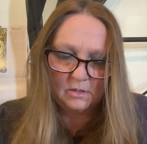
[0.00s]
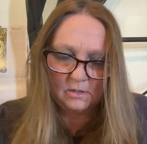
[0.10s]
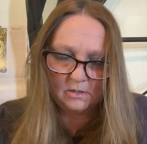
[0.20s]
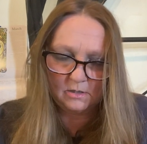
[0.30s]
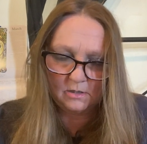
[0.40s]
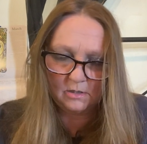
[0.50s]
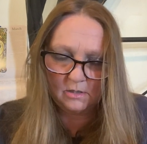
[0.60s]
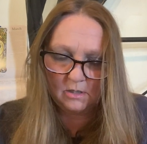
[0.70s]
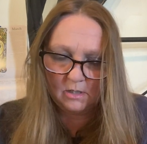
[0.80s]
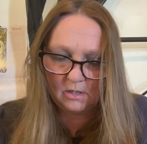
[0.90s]

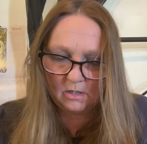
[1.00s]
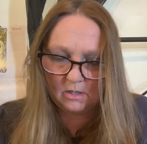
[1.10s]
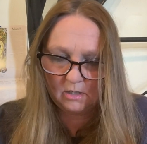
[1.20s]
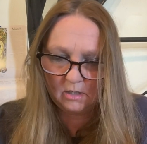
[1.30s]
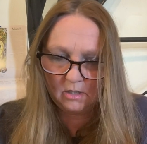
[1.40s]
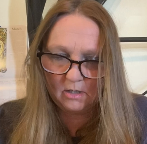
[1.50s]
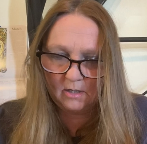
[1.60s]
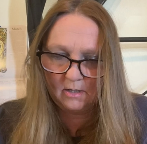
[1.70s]
Nobody speaks.